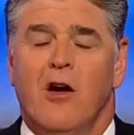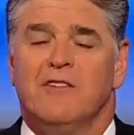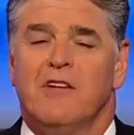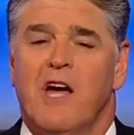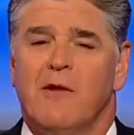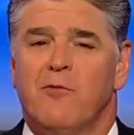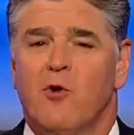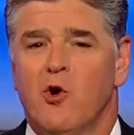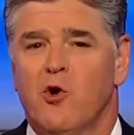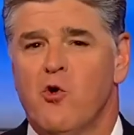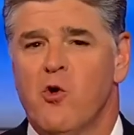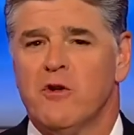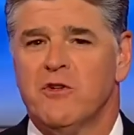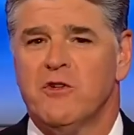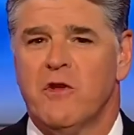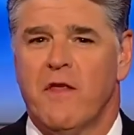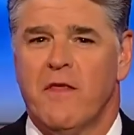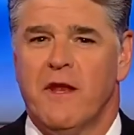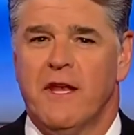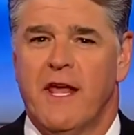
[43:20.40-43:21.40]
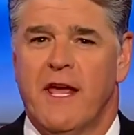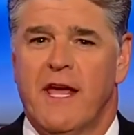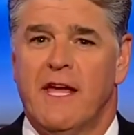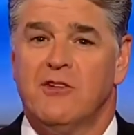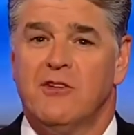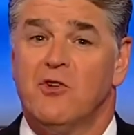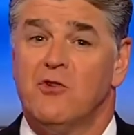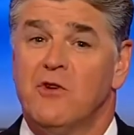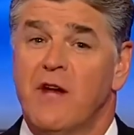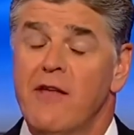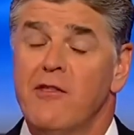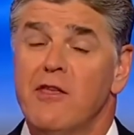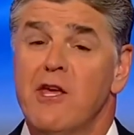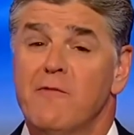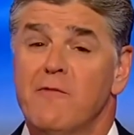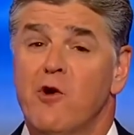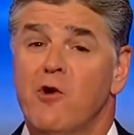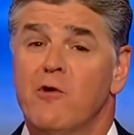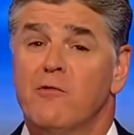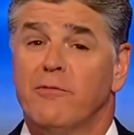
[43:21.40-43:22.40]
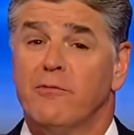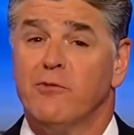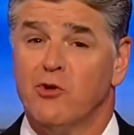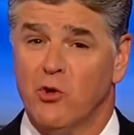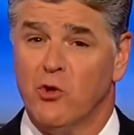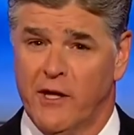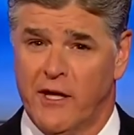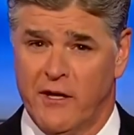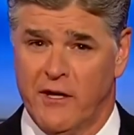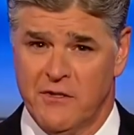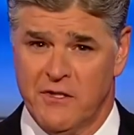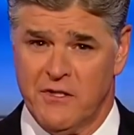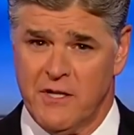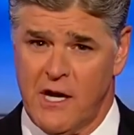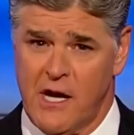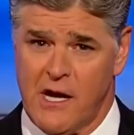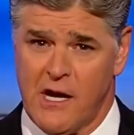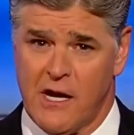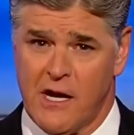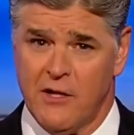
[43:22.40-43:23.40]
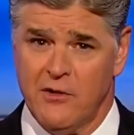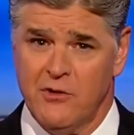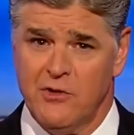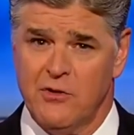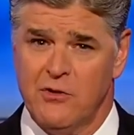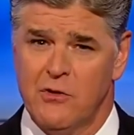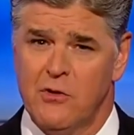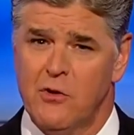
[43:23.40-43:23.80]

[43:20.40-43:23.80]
right, time for our question of the day. So now that you've heard from Julian Assange,